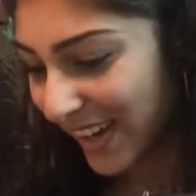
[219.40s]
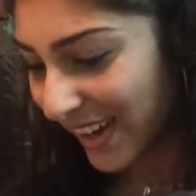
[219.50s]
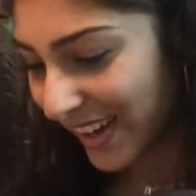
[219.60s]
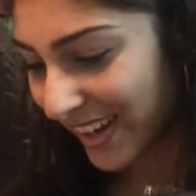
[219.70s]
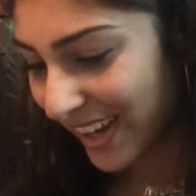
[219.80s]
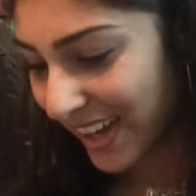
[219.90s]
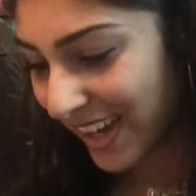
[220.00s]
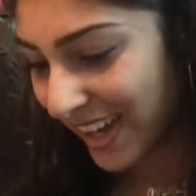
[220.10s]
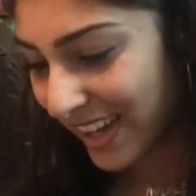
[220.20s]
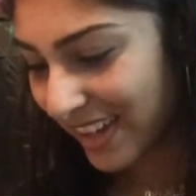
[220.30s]

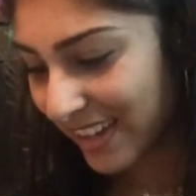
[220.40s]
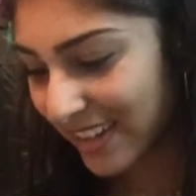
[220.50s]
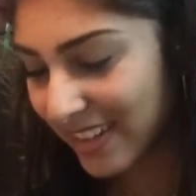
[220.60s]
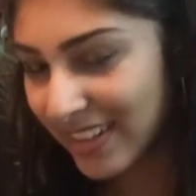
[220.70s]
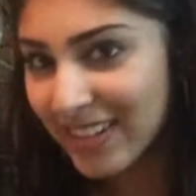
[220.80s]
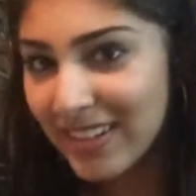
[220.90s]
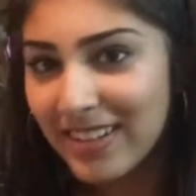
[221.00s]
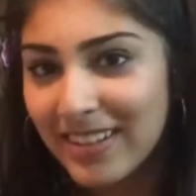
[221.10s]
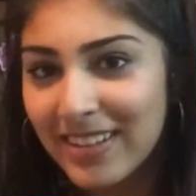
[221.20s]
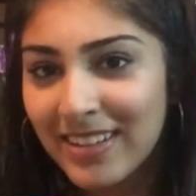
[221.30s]

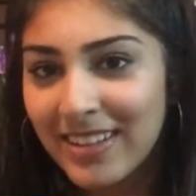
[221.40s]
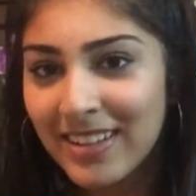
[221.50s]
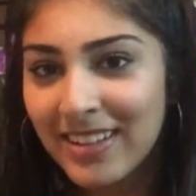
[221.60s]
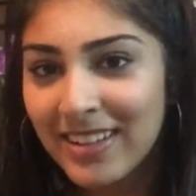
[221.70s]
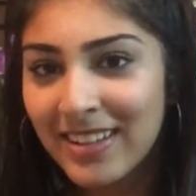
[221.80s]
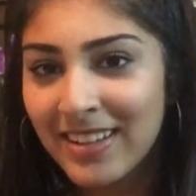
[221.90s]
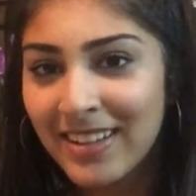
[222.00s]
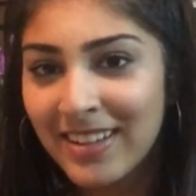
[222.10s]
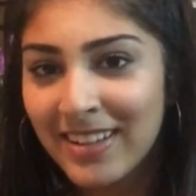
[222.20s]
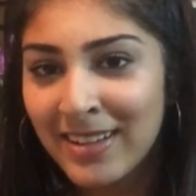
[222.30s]

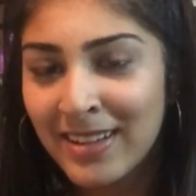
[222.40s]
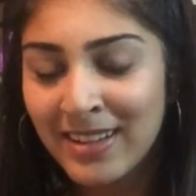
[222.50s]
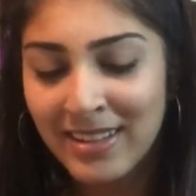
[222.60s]
Nobody speaks.